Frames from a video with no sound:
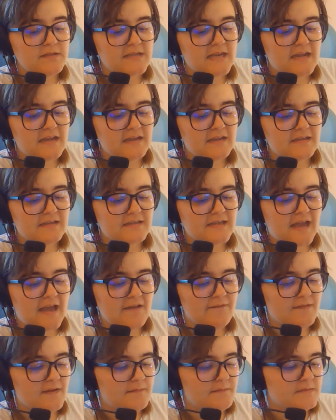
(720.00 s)
the tank is
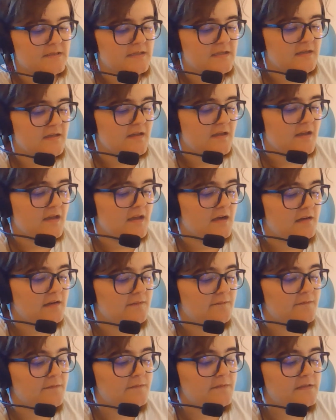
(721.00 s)
half empty, and I'll
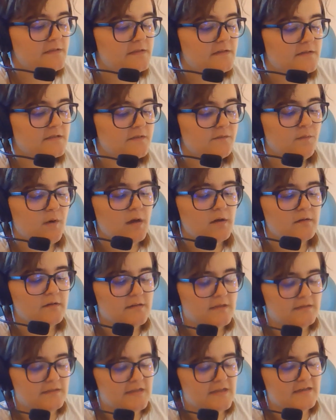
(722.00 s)
have 50 liters of water
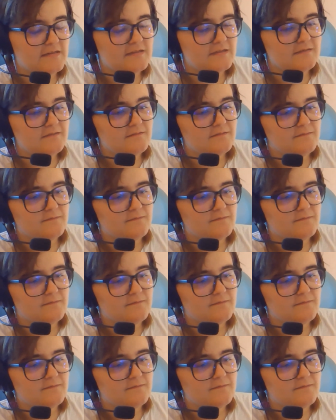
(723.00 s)
at the end.